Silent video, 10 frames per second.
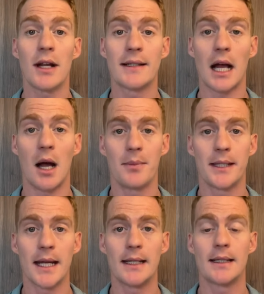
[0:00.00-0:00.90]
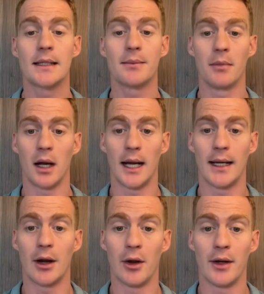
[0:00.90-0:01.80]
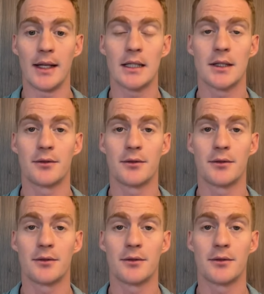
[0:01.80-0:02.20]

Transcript: has updated my earnings